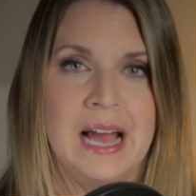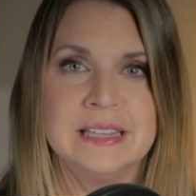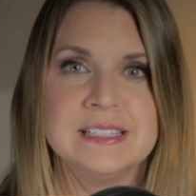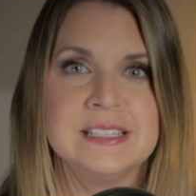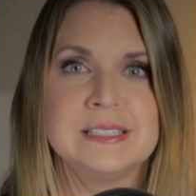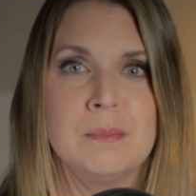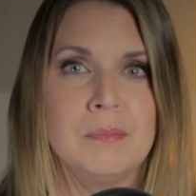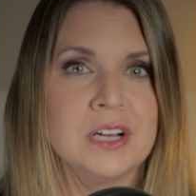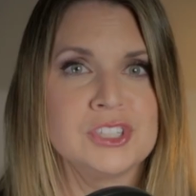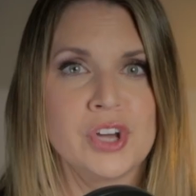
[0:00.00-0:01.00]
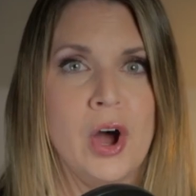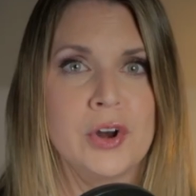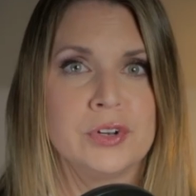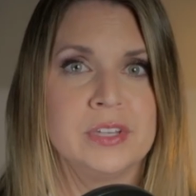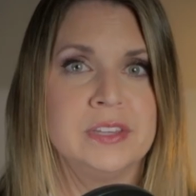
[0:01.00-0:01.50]
And this is much
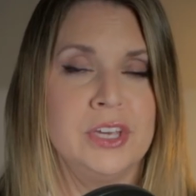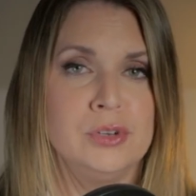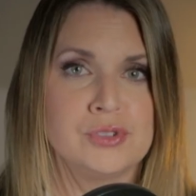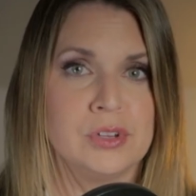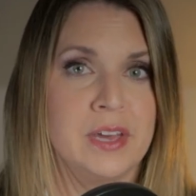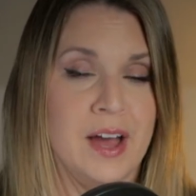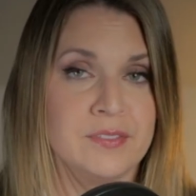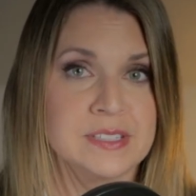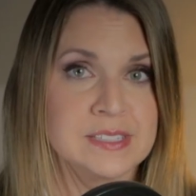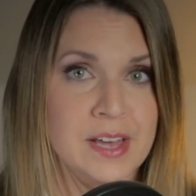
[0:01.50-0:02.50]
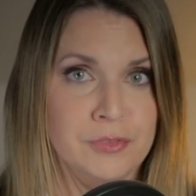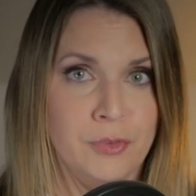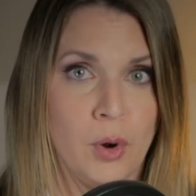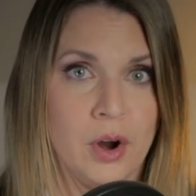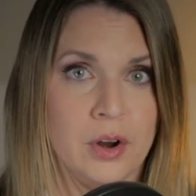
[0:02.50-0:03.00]
hotter than they usually have it set
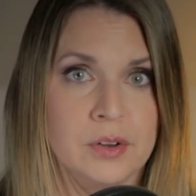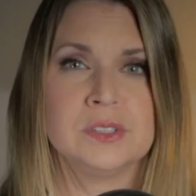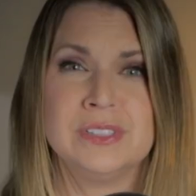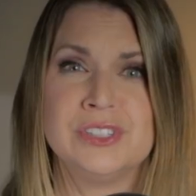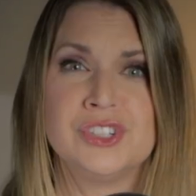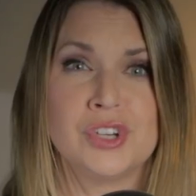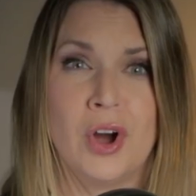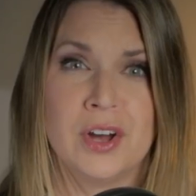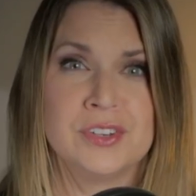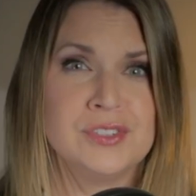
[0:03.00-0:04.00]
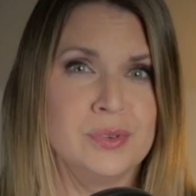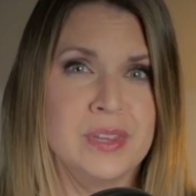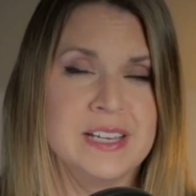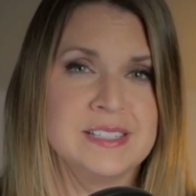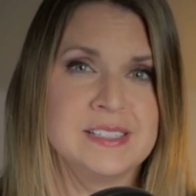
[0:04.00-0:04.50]
for. So did Sean do
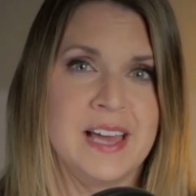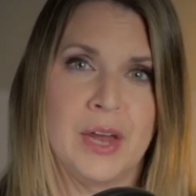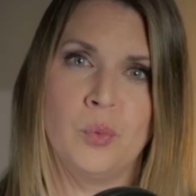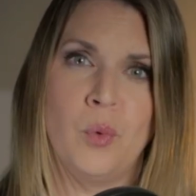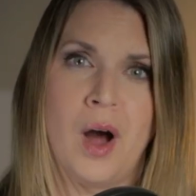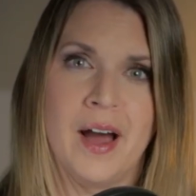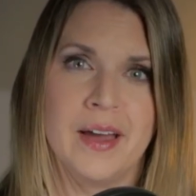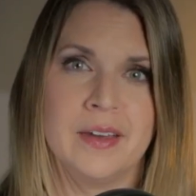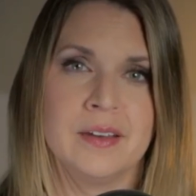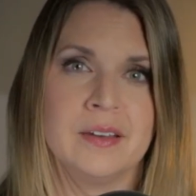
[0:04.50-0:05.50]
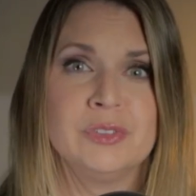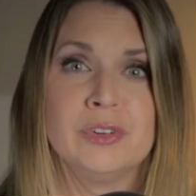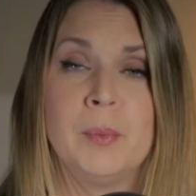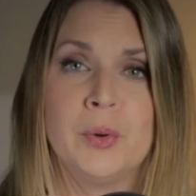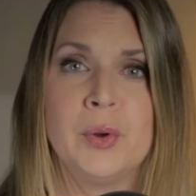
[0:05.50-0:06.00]
this, and why? So
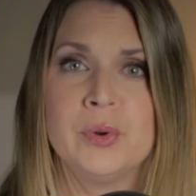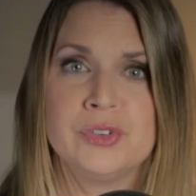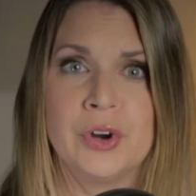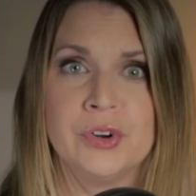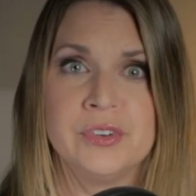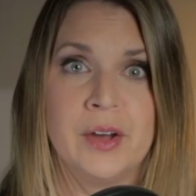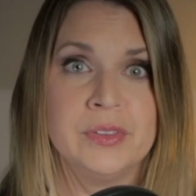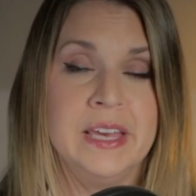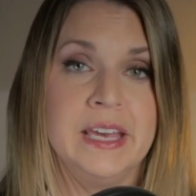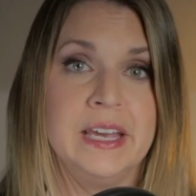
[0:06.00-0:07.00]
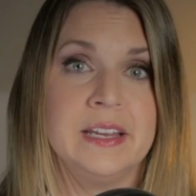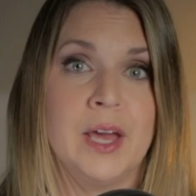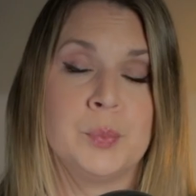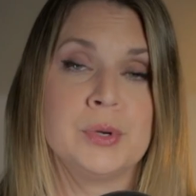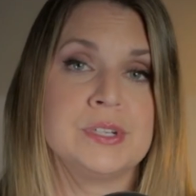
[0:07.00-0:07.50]
Ramona would turn down the heat
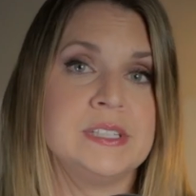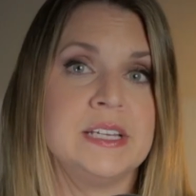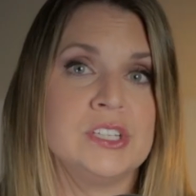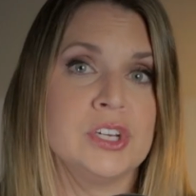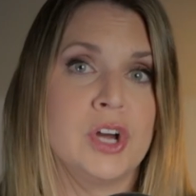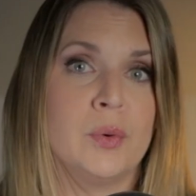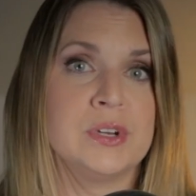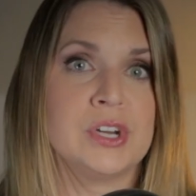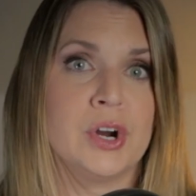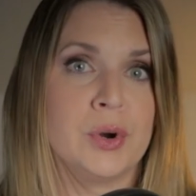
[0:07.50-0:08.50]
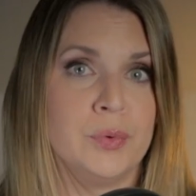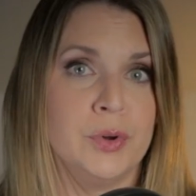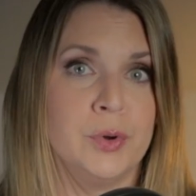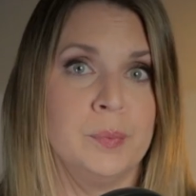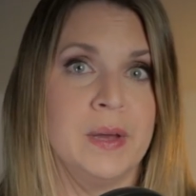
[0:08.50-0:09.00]
and proceed to go into her
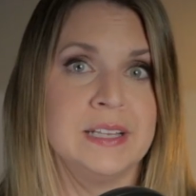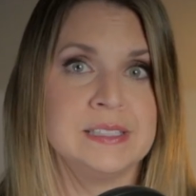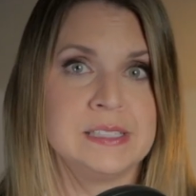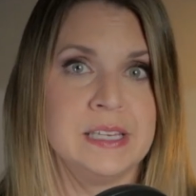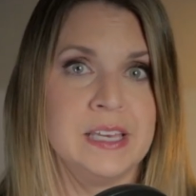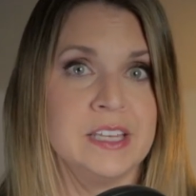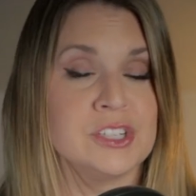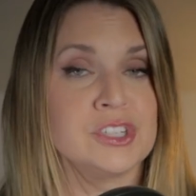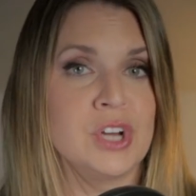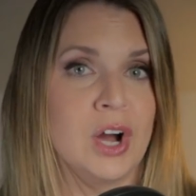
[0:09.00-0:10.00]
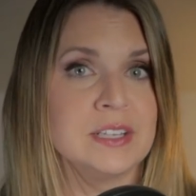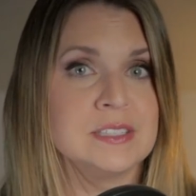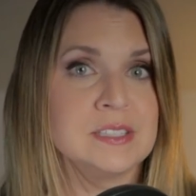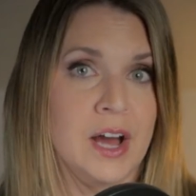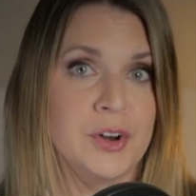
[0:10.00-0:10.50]
room and see that
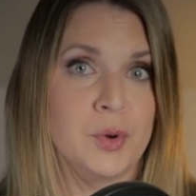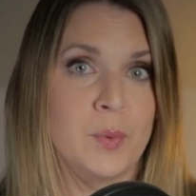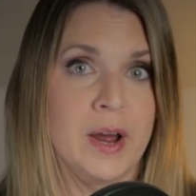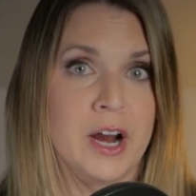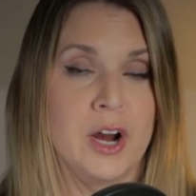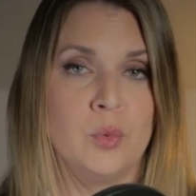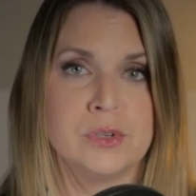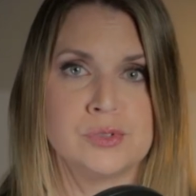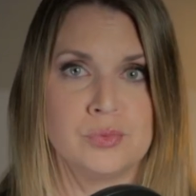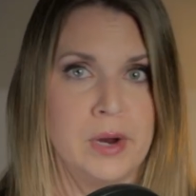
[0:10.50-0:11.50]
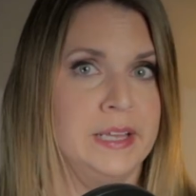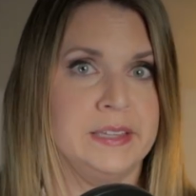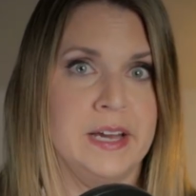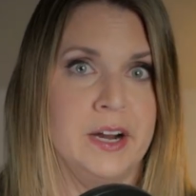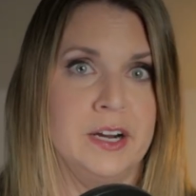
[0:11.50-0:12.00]
Sean's underwear was right
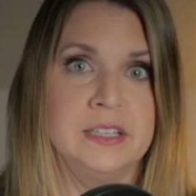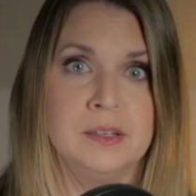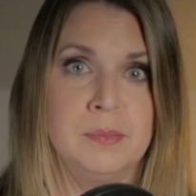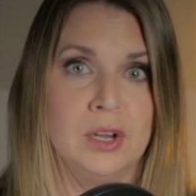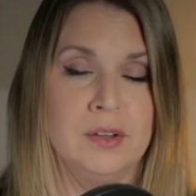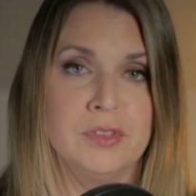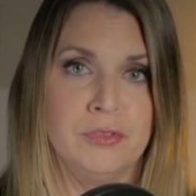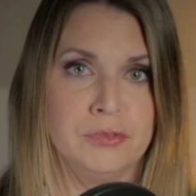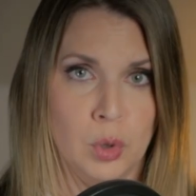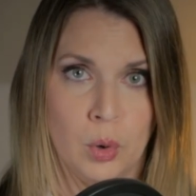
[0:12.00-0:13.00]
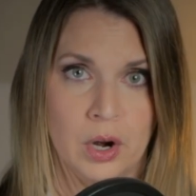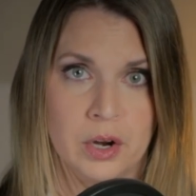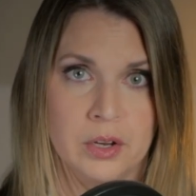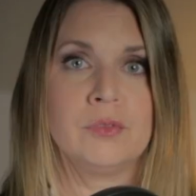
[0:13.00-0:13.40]
there in the middle of the floor.